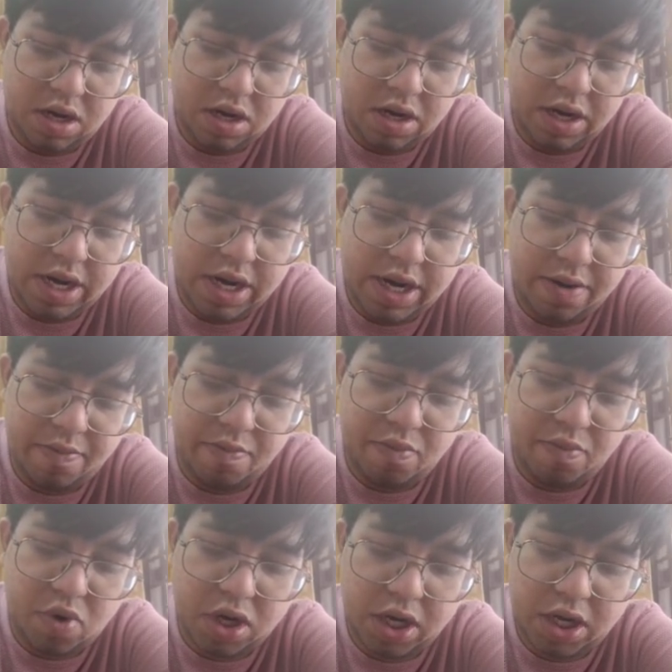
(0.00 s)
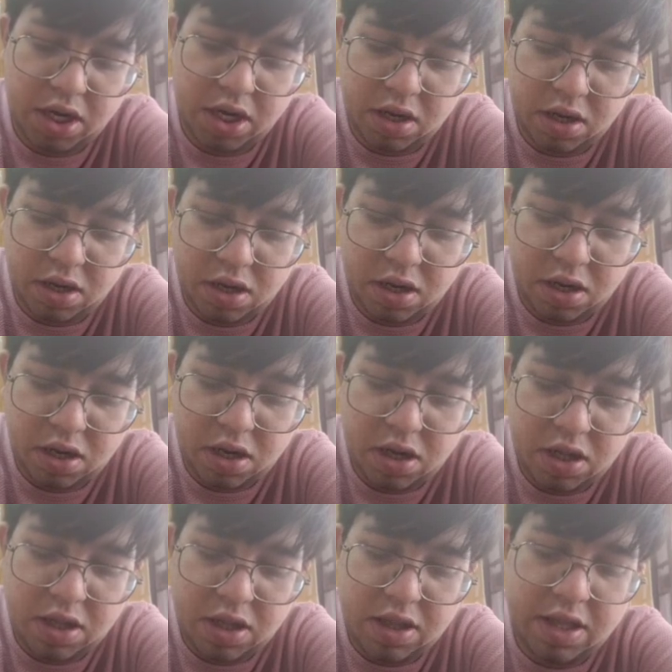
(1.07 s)
dead body.
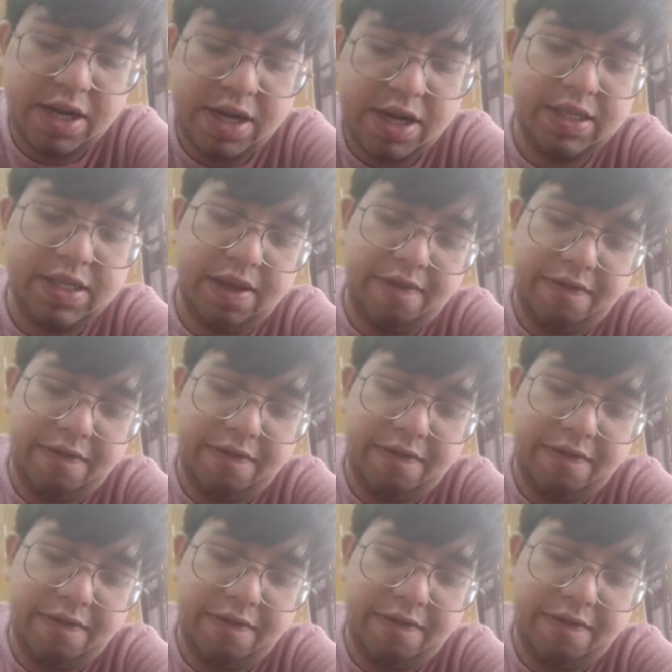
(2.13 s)
That is, if